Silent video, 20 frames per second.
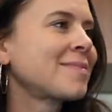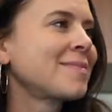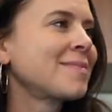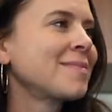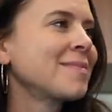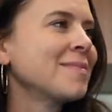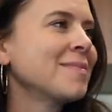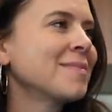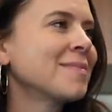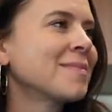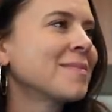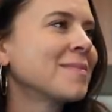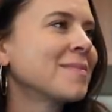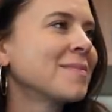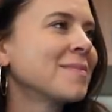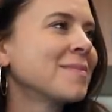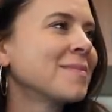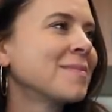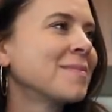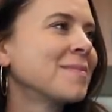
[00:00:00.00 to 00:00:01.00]

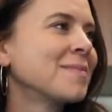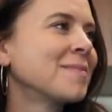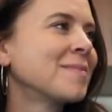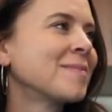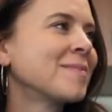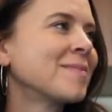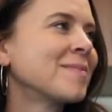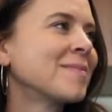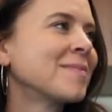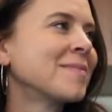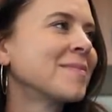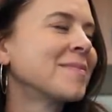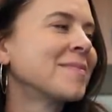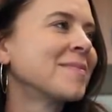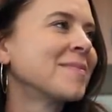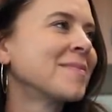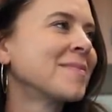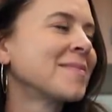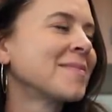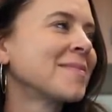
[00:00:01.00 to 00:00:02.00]

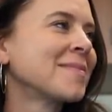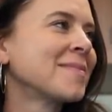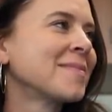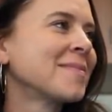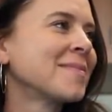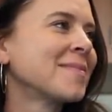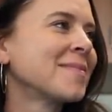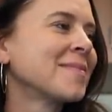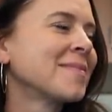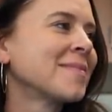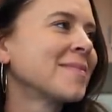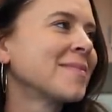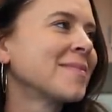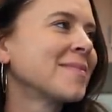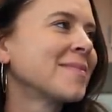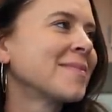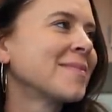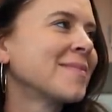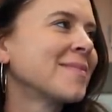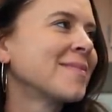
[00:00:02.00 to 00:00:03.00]

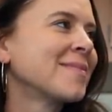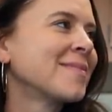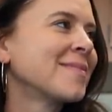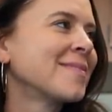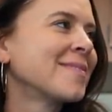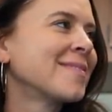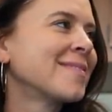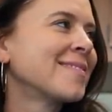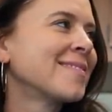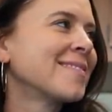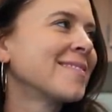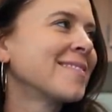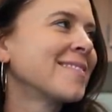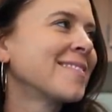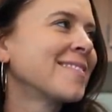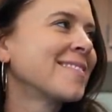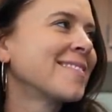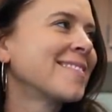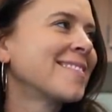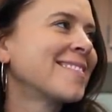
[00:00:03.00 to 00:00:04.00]

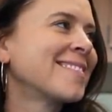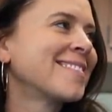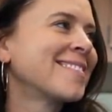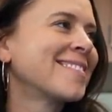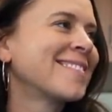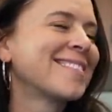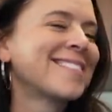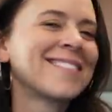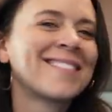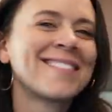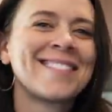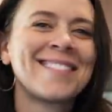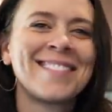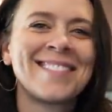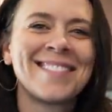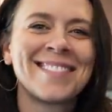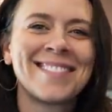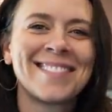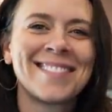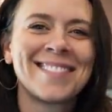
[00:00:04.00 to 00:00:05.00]

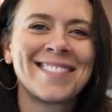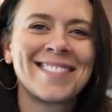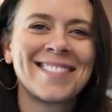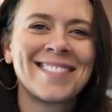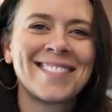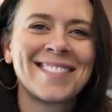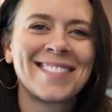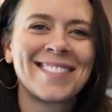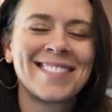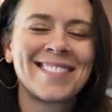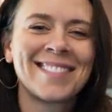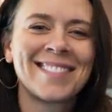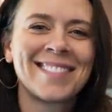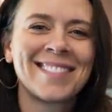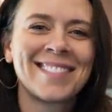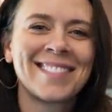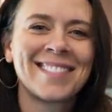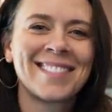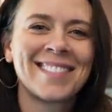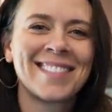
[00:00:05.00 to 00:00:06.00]

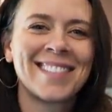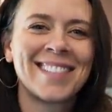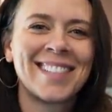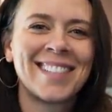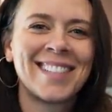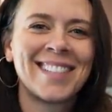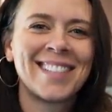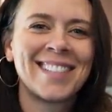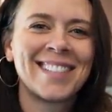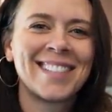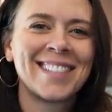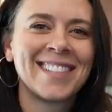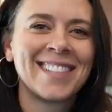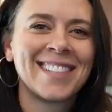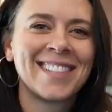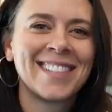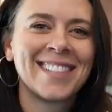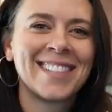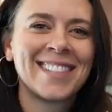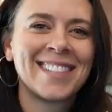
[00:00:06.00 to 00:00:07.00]

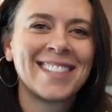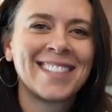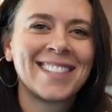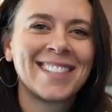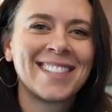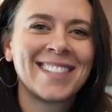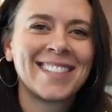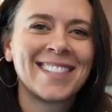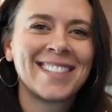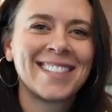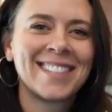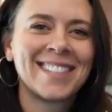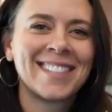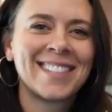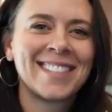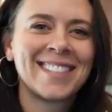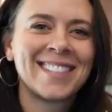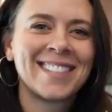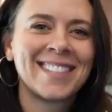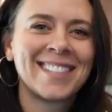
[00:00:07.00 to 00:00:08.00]
The person shown says nothing.